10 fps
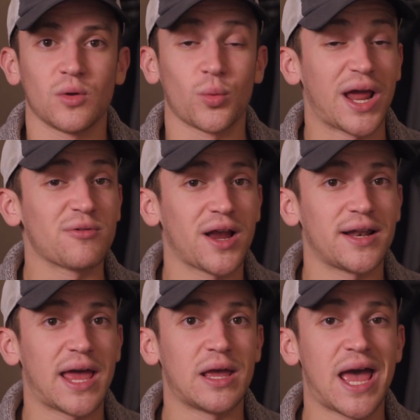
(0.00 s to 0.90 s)
When I ran,
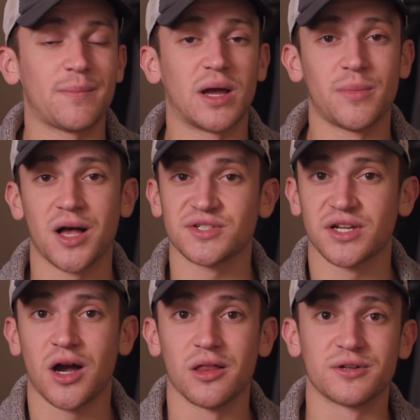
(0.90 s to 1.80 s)
I had my Boston
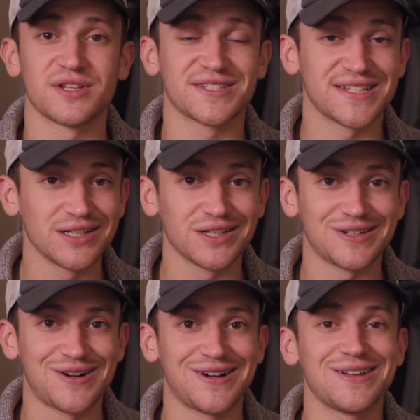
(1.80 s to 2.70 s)
College
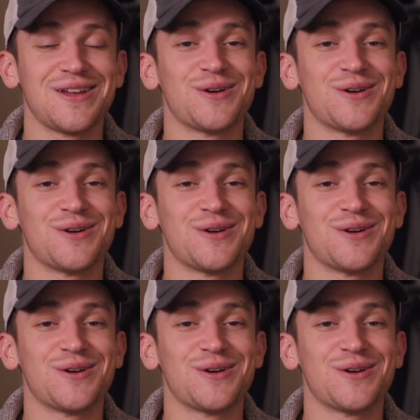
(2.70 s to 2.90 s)
singlet on,